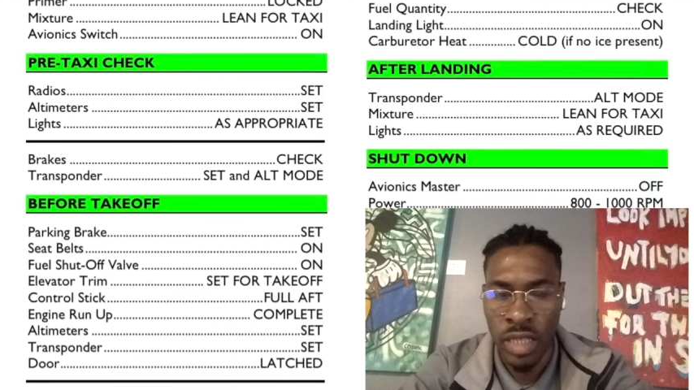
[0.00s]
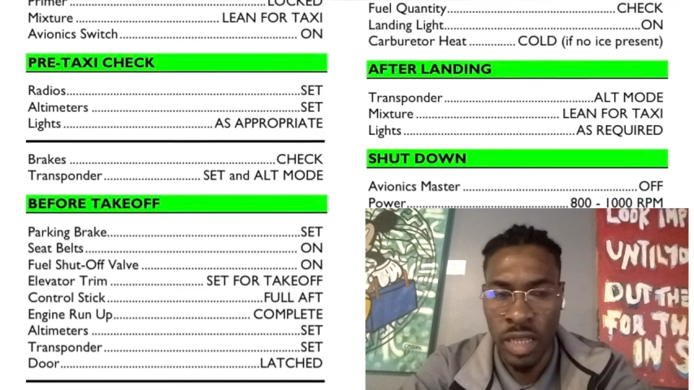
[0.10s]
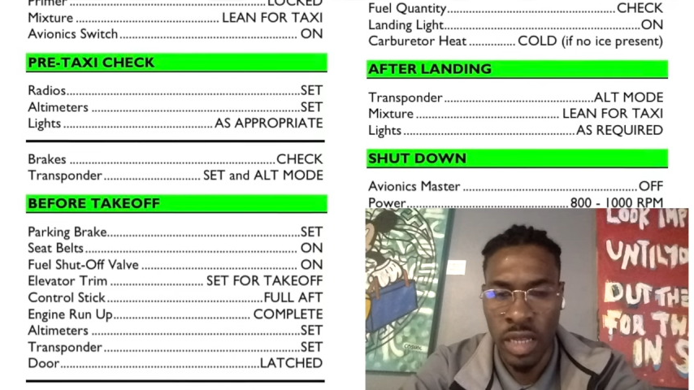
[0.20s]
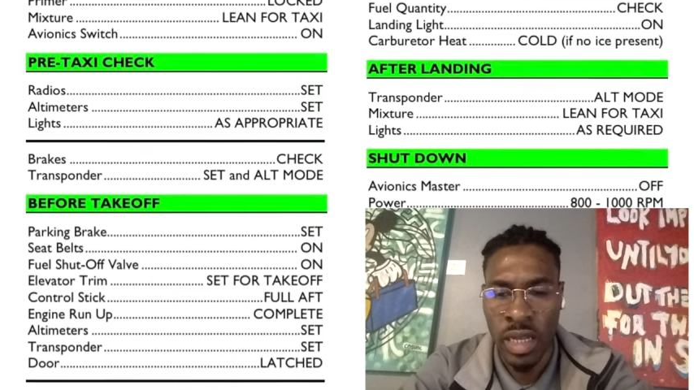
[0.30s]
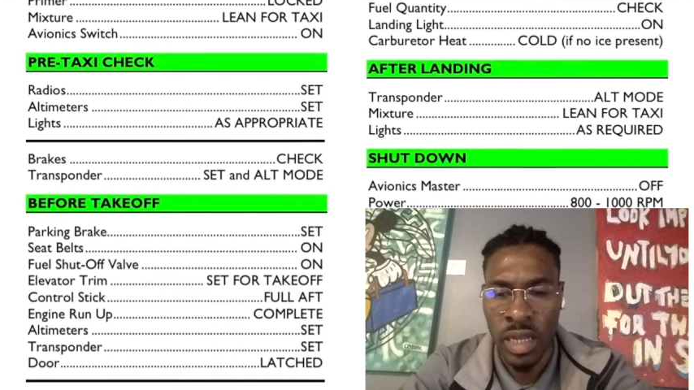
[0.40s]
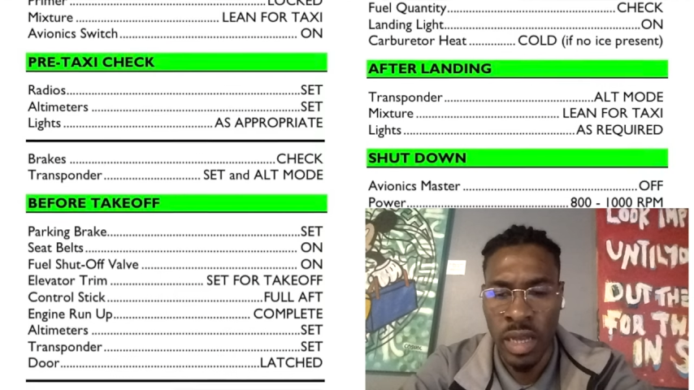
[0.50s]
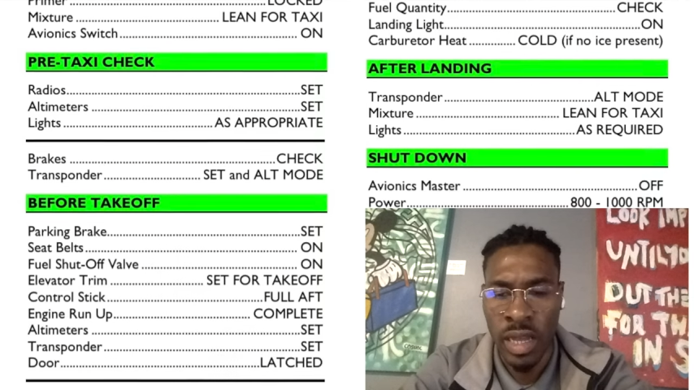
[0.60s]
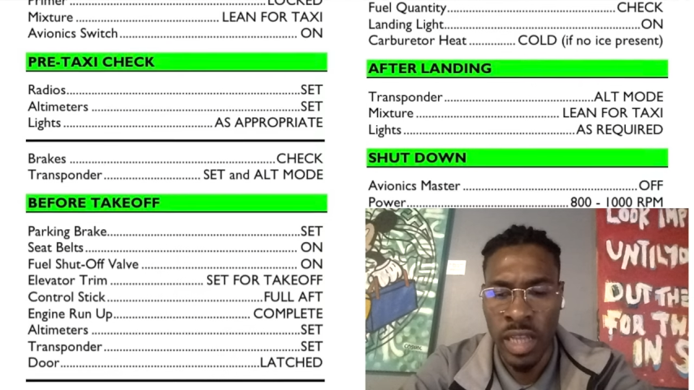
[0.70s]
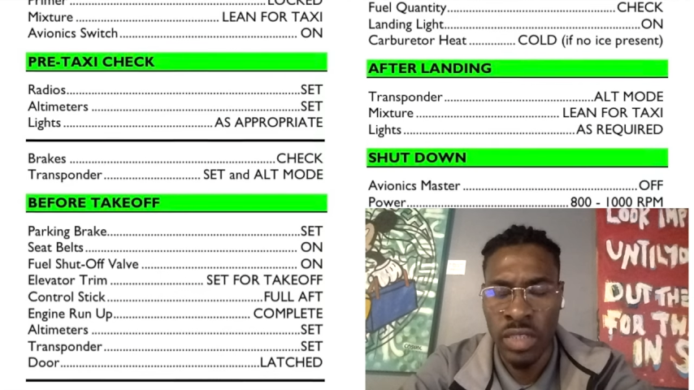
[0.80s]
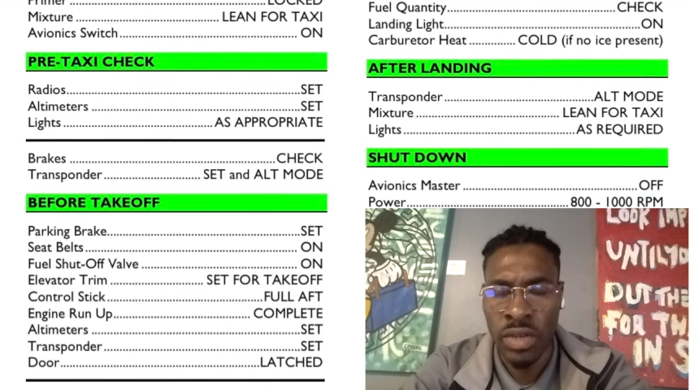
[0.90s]
Uh,
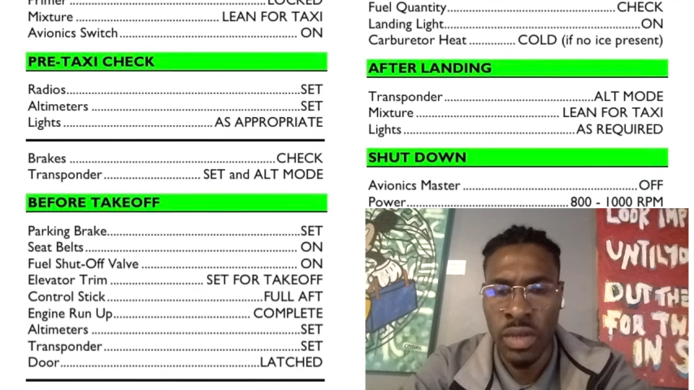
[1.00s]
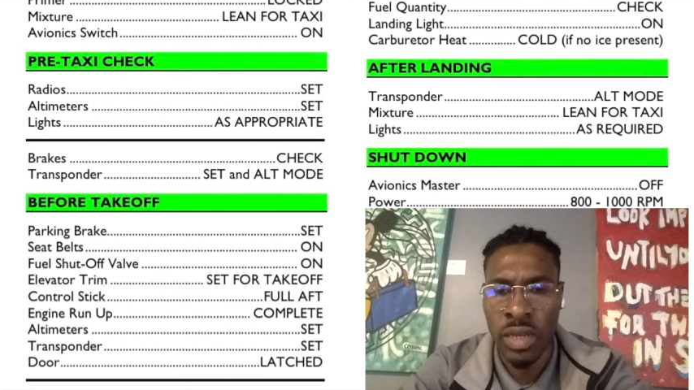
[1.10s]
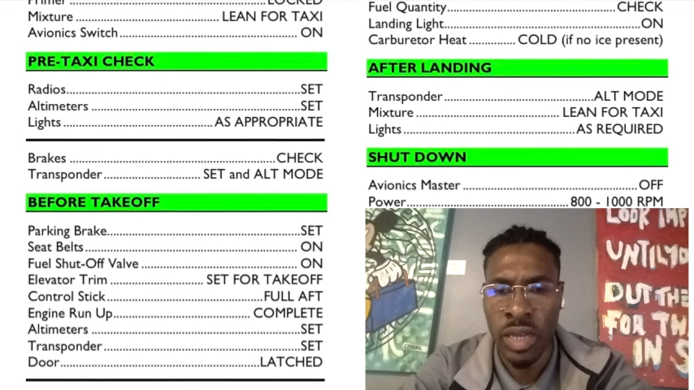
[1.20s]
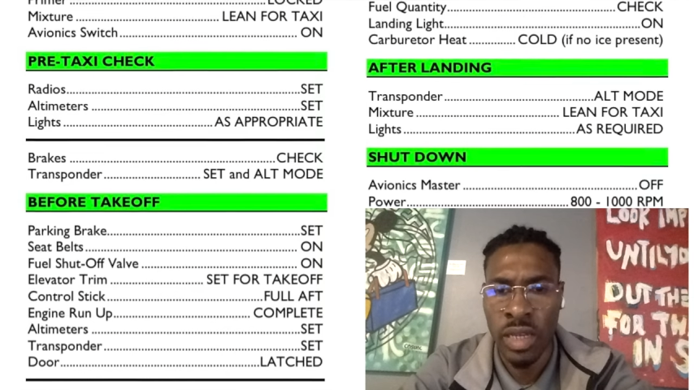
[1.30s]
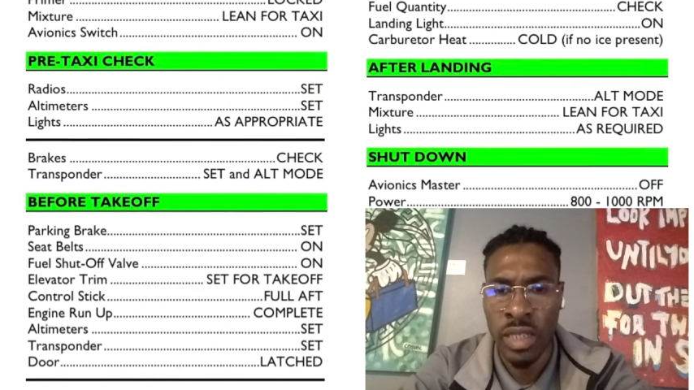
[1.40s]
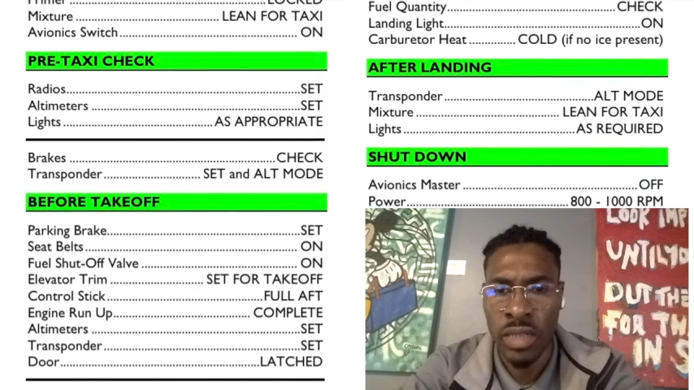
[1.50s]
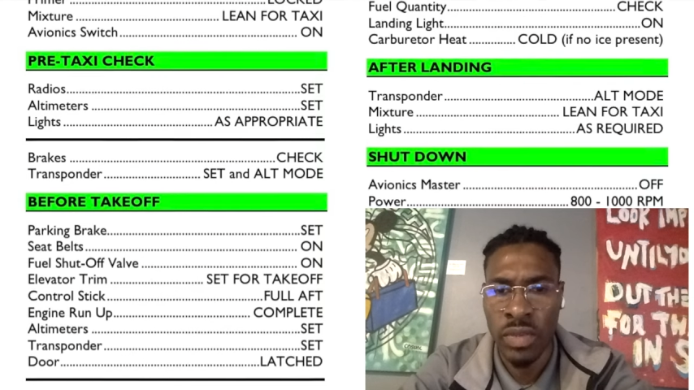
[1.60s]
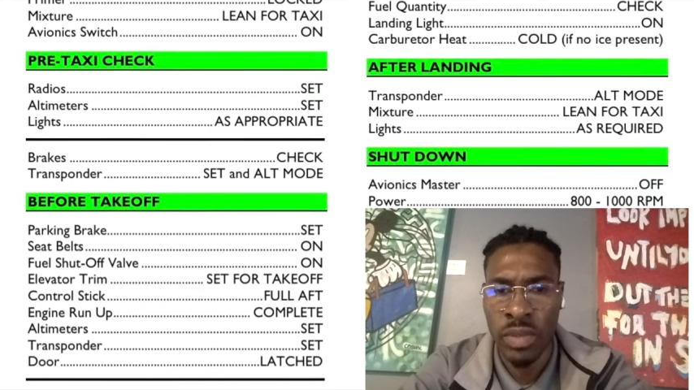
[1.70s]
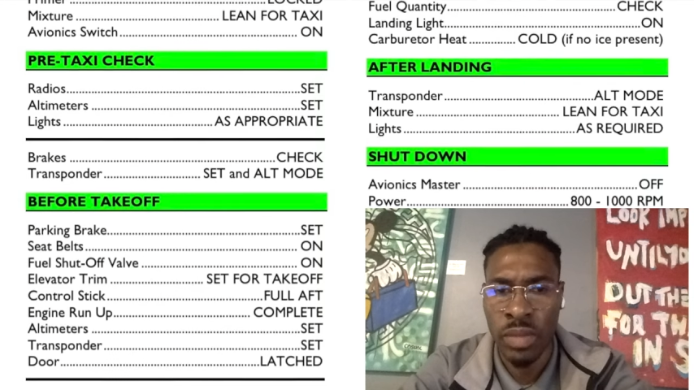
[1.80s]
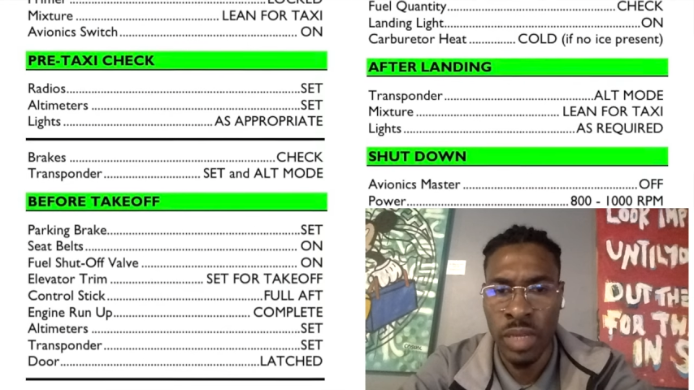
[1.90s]
last on that list
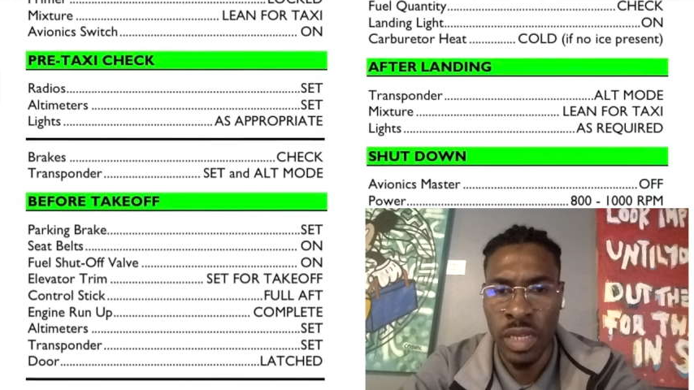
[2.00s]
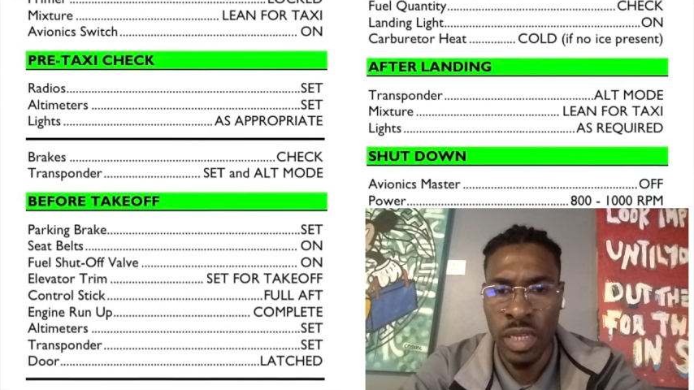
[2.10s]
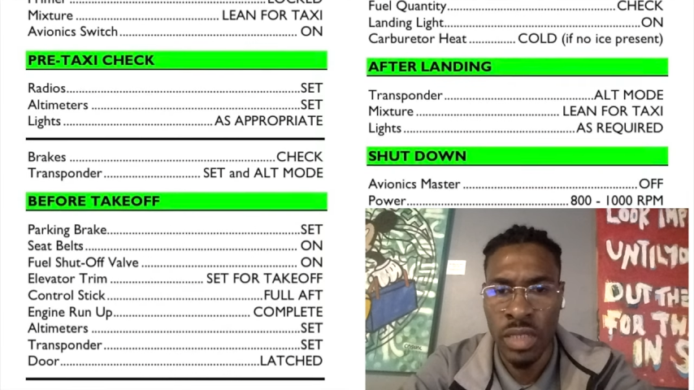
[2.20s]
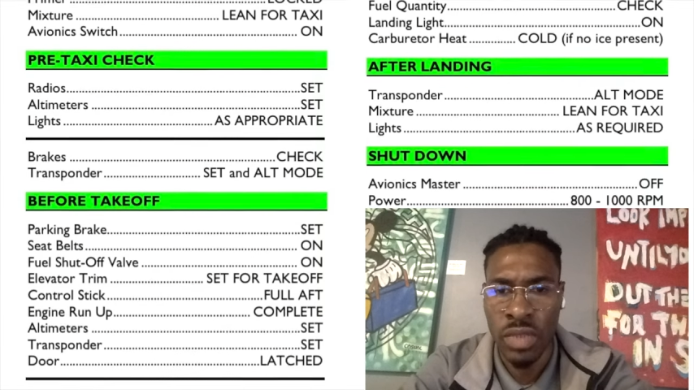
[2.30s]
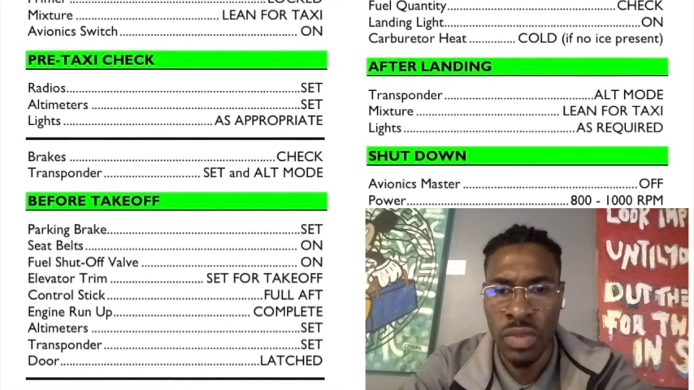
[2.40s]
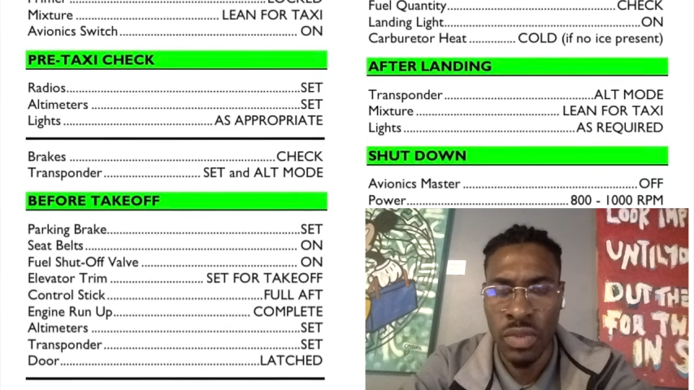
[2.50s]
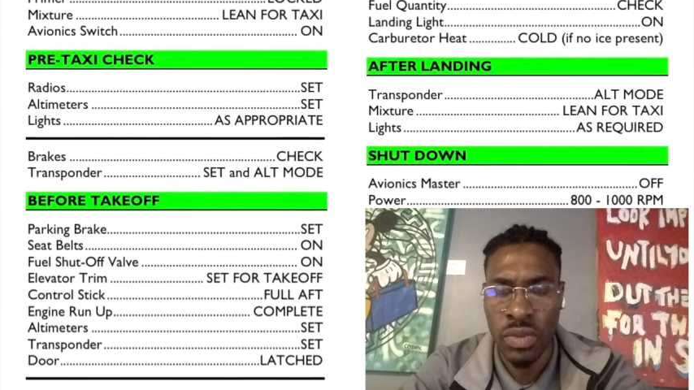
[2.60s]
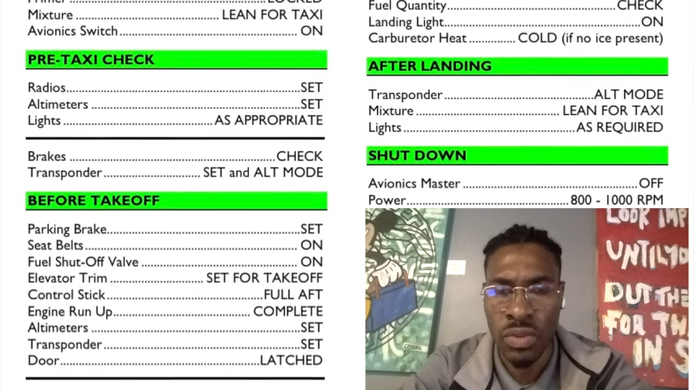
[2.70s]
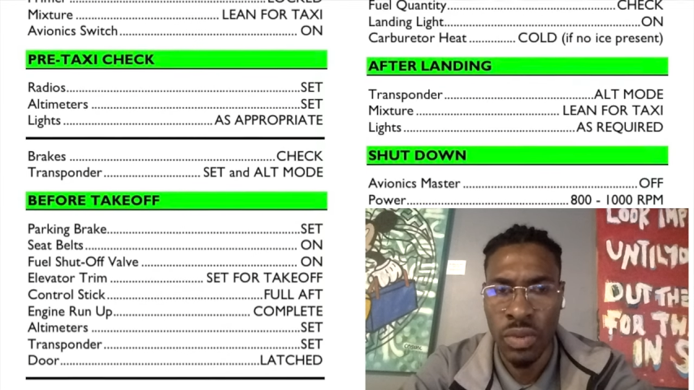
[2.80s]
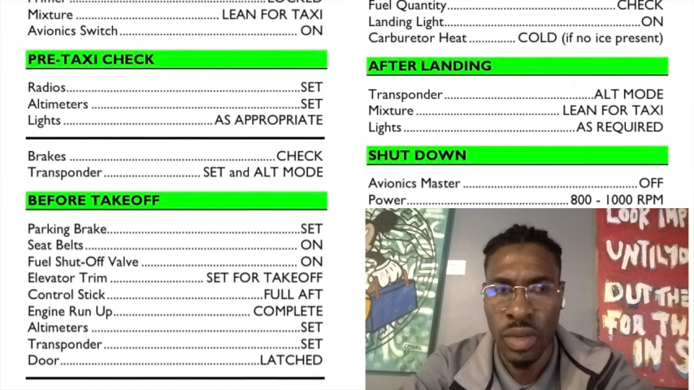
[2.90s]
would be to